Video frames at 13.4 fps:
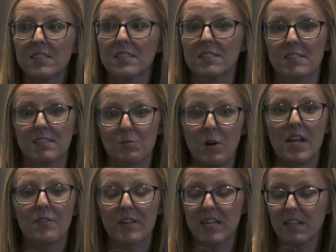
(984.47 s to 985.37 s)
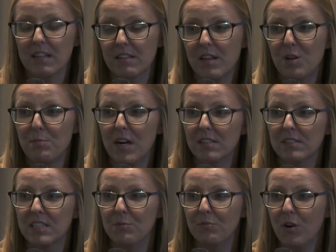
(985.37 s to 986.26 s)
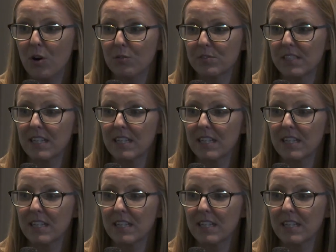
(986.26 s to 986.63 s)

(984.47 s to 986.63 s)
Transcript: just as a way of getting a third party involved,